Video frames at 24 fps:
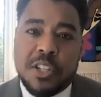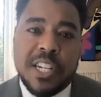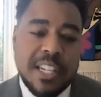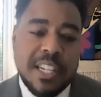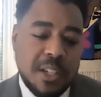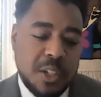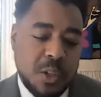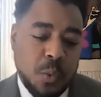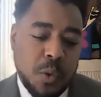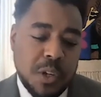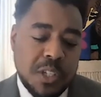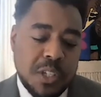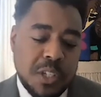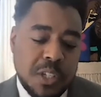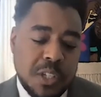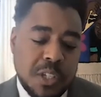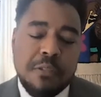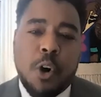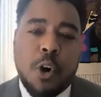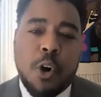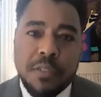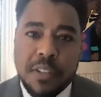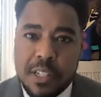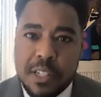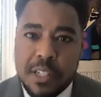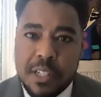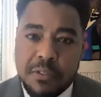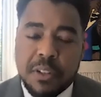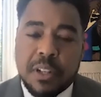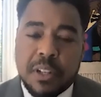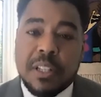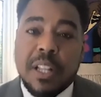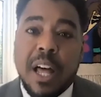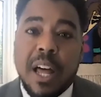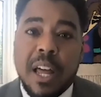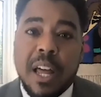She wasn't involved in
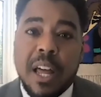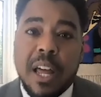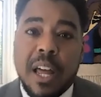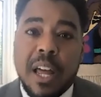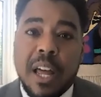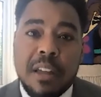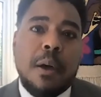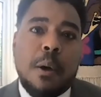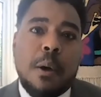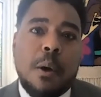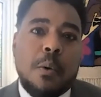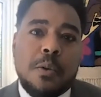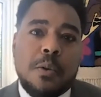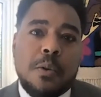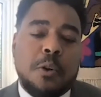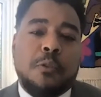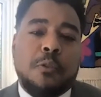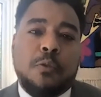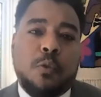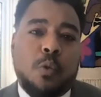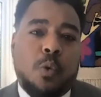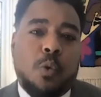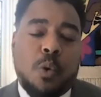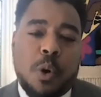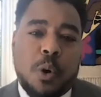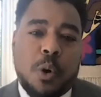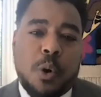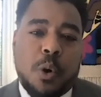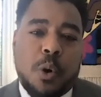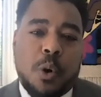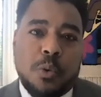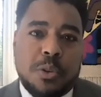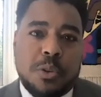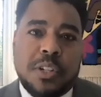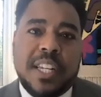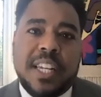civic life,
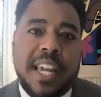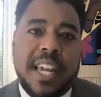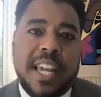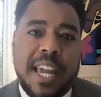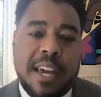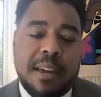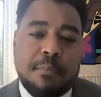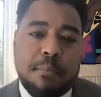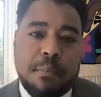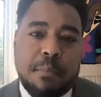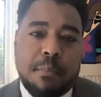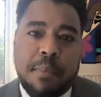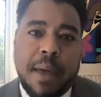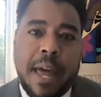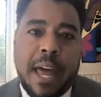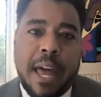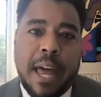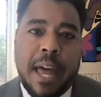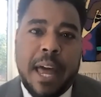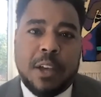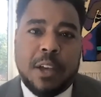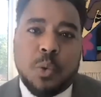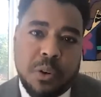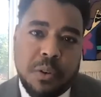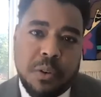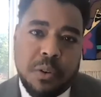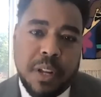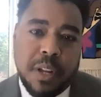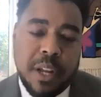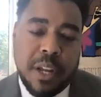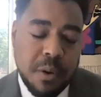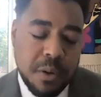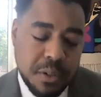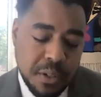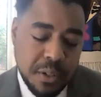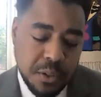therefore she can't pass on
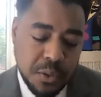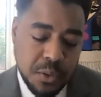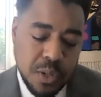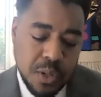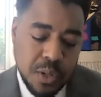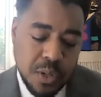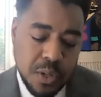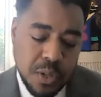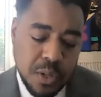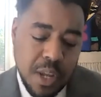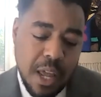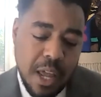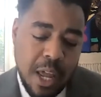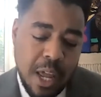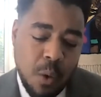her inheritance.